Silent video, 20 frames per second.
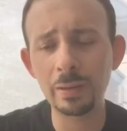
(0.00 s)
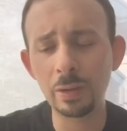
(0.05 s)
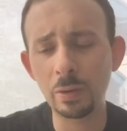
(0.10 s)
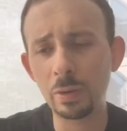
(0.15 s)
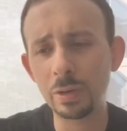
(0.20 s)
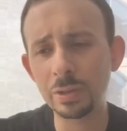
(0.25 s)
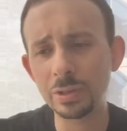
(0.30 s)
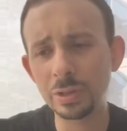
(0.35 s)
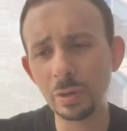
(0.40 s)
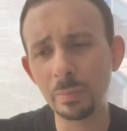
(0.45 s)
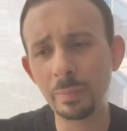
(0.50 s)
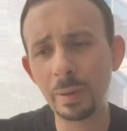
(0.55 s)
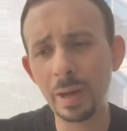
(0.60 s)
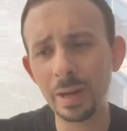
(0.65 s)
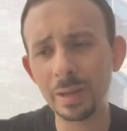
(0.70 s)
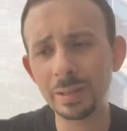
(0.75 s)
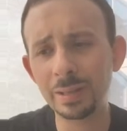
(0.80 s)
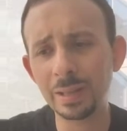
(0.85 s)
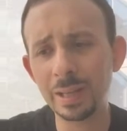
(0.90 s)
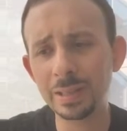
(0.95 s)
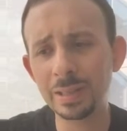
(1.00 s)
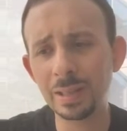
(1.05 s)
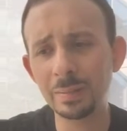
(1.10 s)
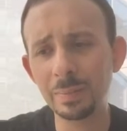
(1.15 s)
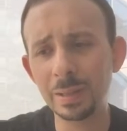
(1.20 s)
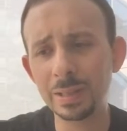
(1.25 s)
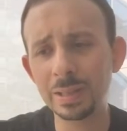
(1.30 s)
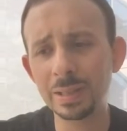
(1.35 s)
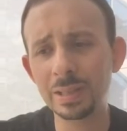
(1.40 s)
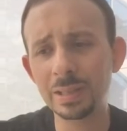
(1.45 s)
They're also
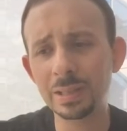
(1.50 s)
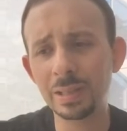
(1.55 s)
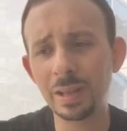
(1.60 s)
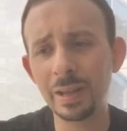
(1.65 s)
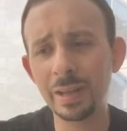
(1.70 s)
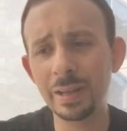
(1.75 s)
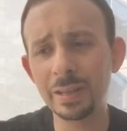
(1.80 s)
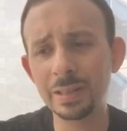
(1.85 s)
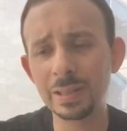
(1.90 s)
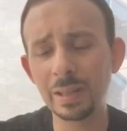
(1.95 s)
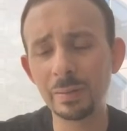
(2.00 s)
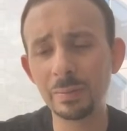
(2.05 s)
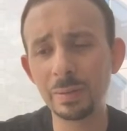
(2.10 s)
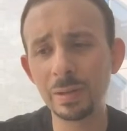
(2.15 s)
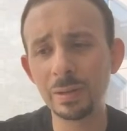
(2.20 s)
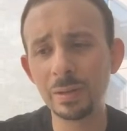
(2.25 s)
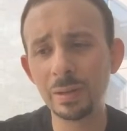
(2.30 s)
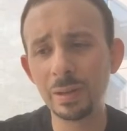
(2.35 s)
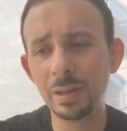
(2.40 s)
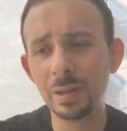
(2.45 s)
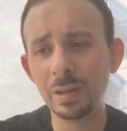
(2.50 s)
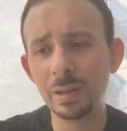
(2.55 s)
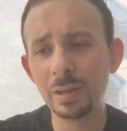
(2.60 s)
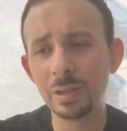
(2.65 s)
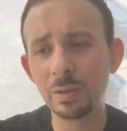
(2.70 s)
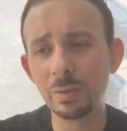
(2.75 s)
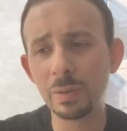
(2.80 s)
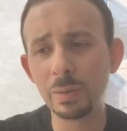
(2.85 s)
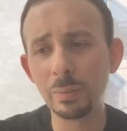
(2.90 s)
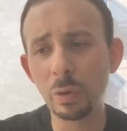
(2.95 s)
monetizing business lines. They've been
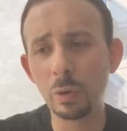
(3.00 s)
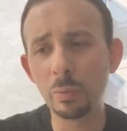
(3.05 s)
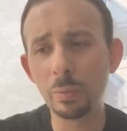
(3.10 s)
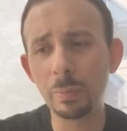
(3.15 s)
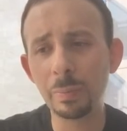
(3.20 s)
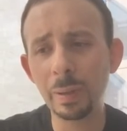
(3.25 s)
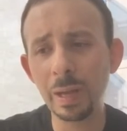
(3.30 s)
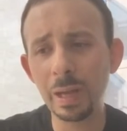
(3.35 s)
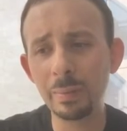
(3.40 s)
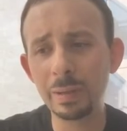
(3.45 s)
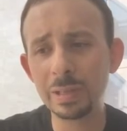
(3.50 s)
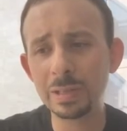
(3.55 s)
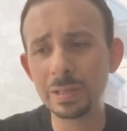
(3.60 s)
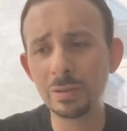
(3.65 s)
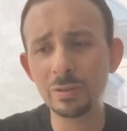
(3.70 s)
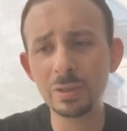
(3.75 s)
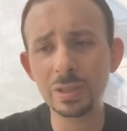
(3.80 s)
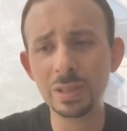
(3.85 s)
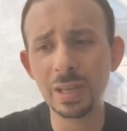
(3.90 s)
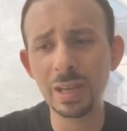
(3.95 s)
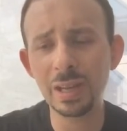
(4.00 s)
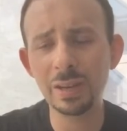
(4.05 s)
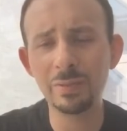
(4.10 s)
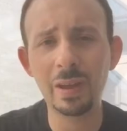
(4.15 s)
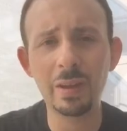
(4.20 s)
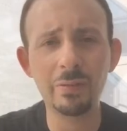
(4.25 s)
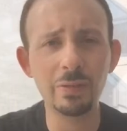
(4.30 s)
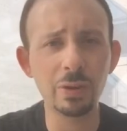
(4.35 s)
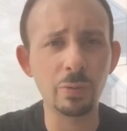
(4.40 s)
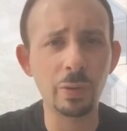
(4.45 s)
doing mobile payments. They're just kind of
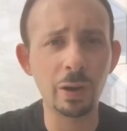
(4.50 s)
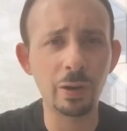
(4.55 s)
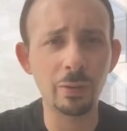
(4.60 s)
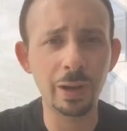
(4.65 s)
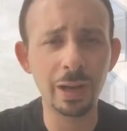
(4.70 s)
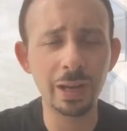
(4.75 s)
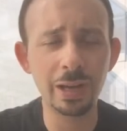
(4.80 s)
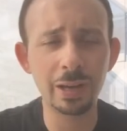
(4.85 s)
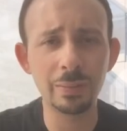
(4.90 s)
everywhere, right?